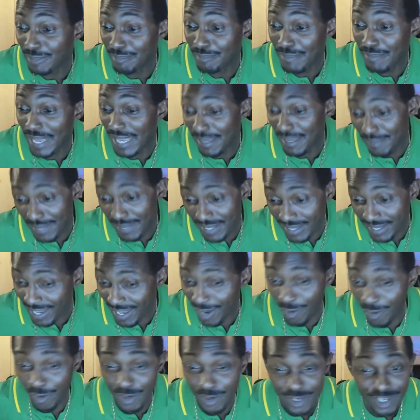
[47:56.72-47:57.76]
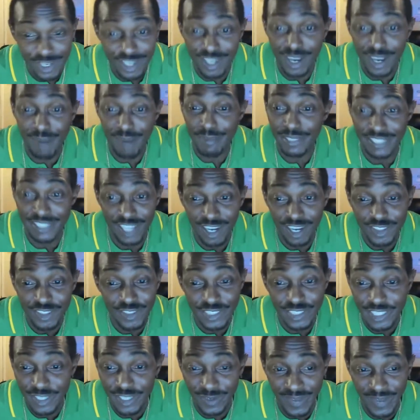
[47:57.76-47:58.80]
a baby, or you can come as a
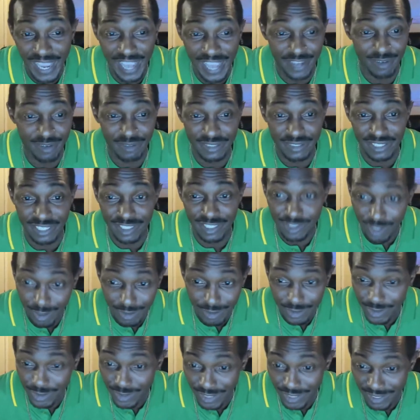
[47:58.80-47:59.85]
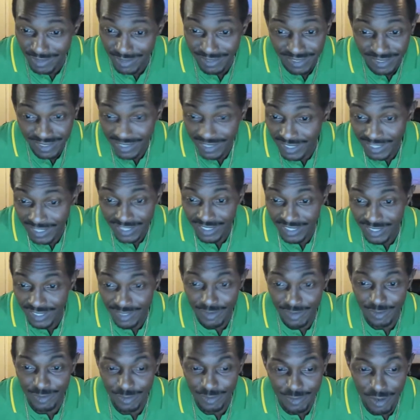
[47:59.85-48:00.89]
100-year-old adult, as long as you can
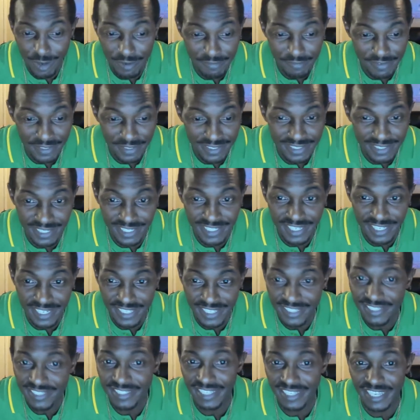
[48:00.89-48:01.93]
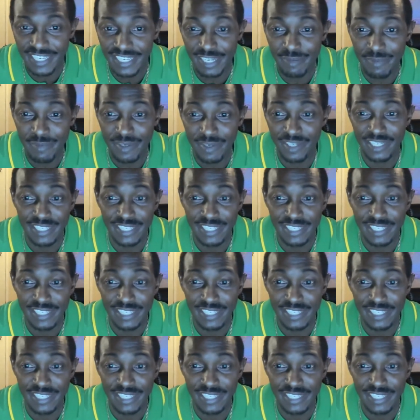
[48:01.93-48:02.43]
rough it and things. And then we're